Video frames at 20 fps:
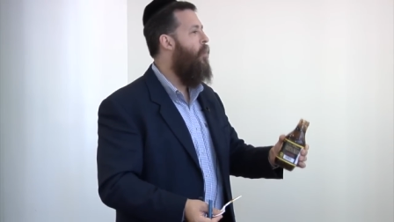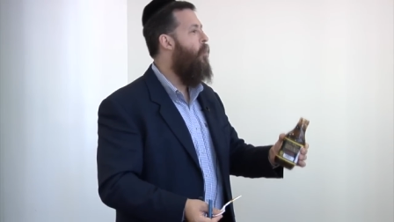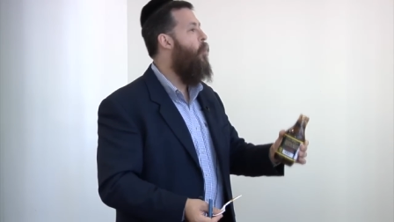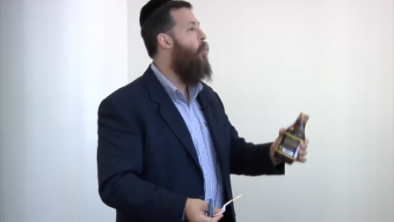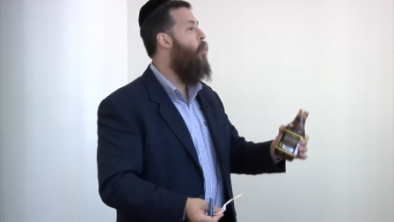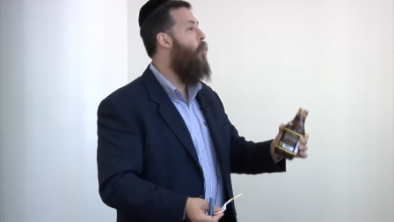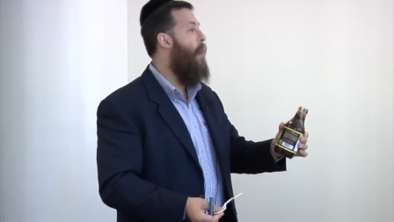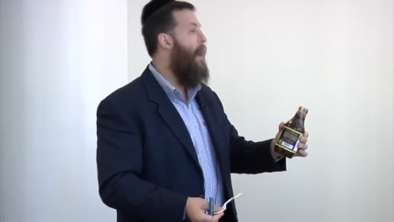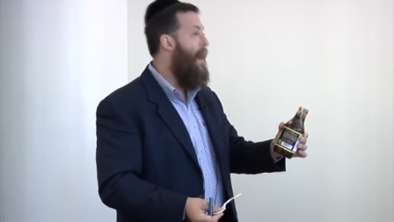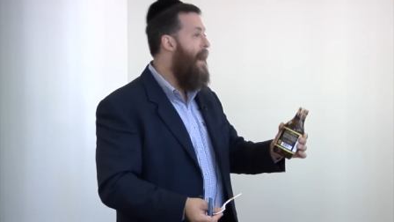
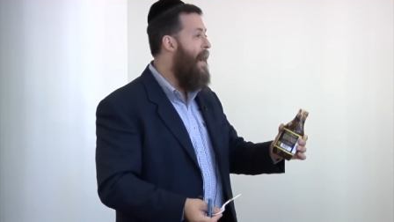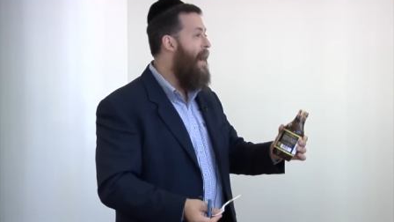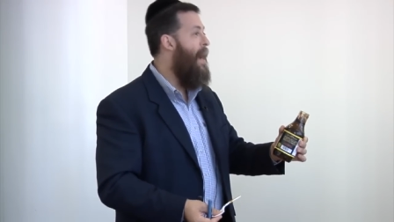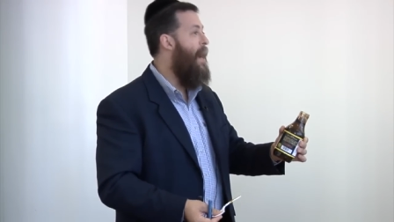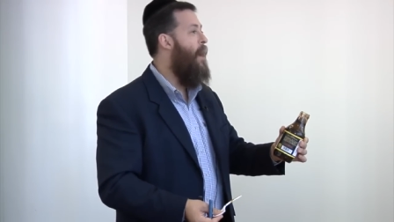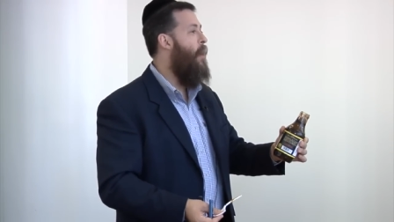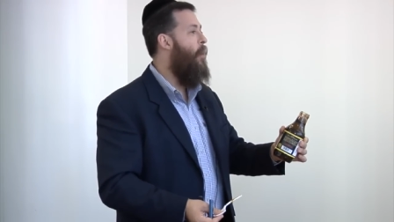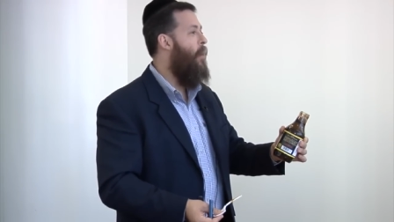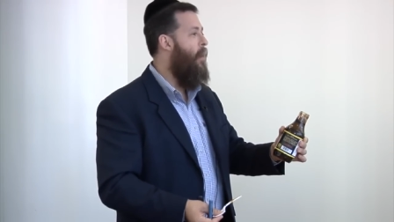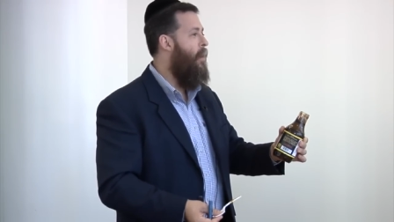
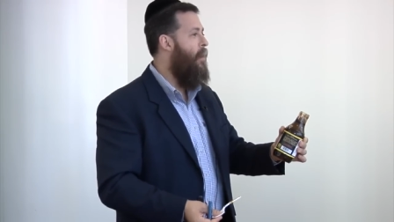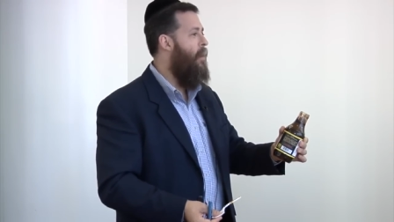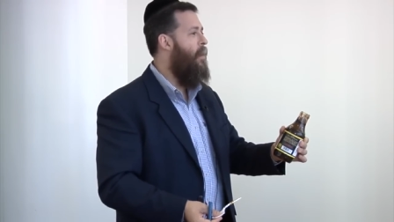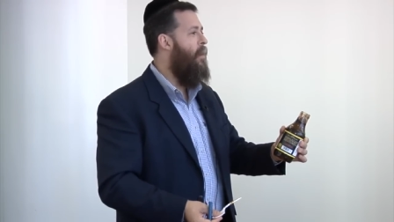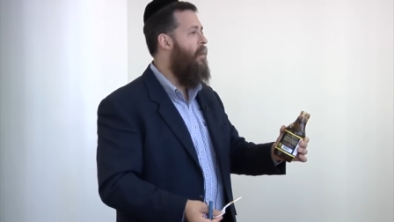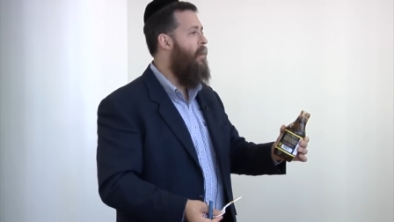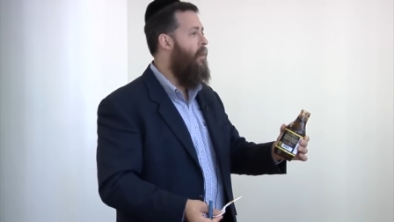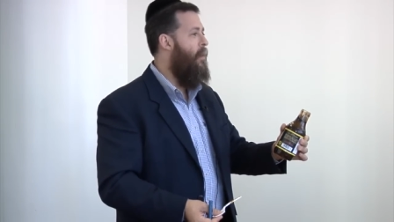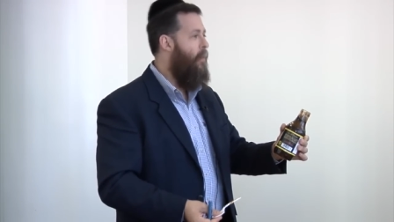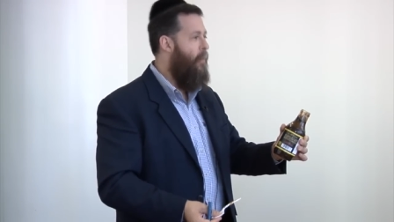Wow.
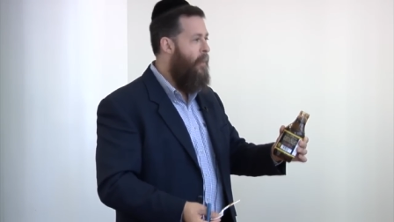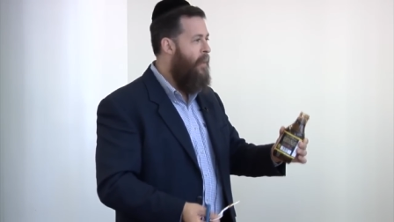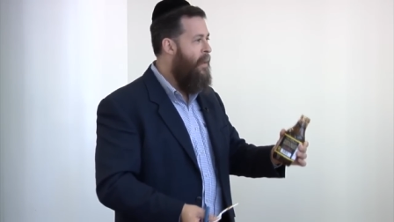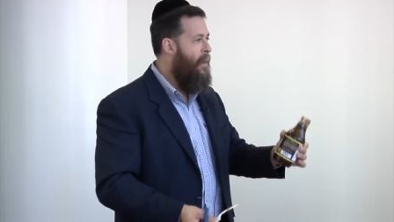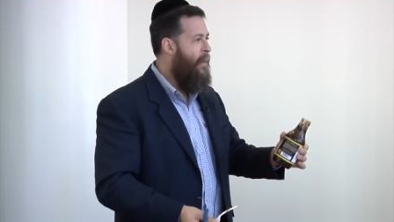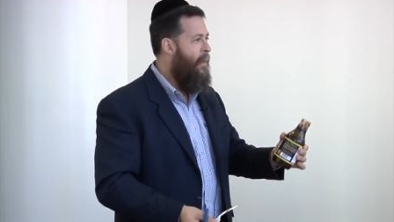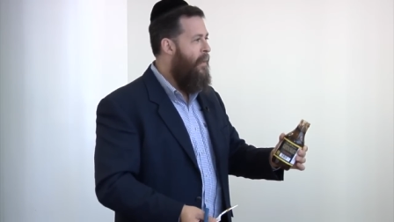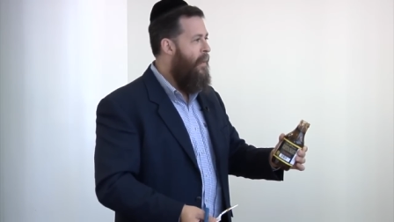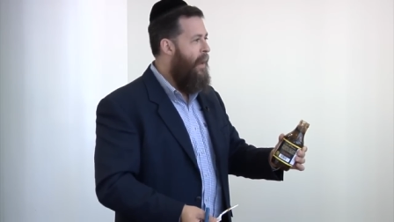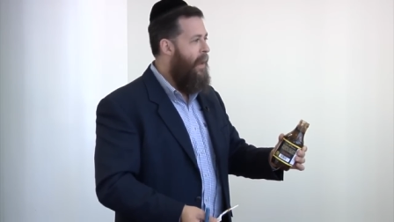Oh,
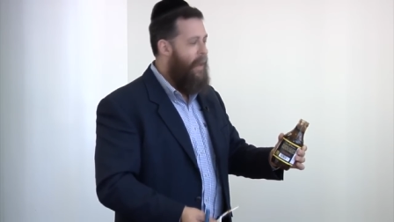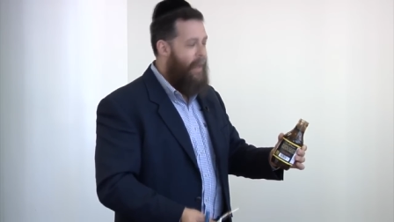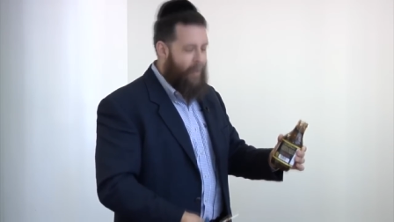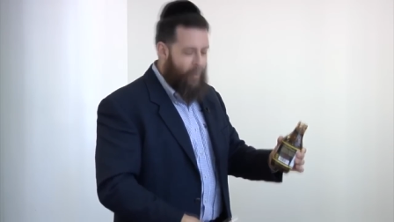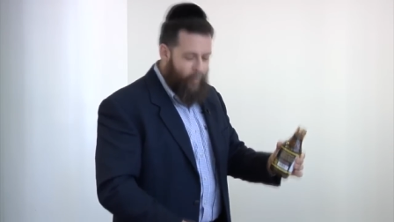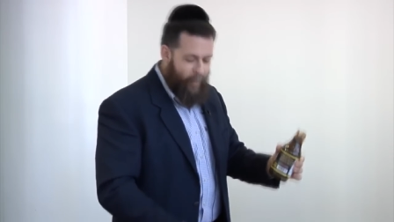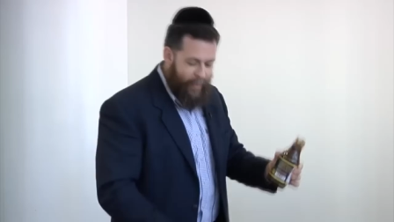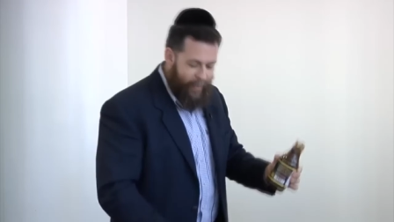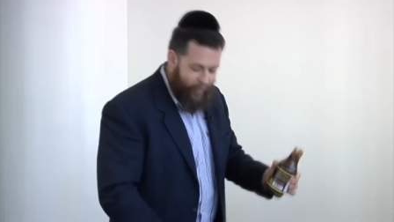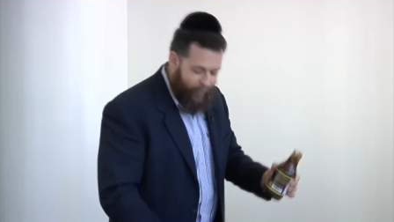I
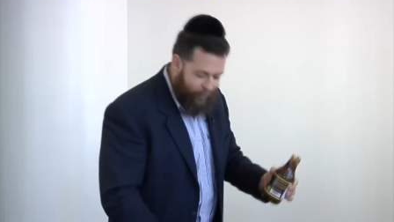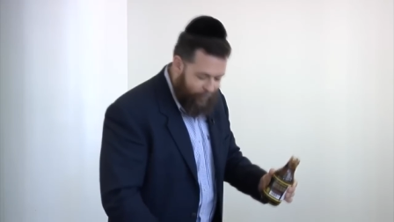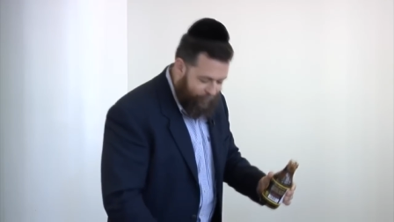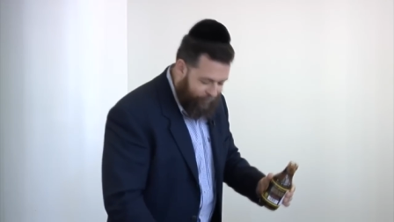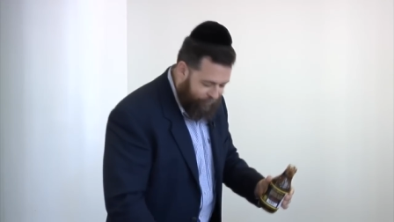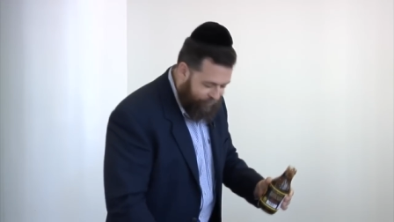got a winner.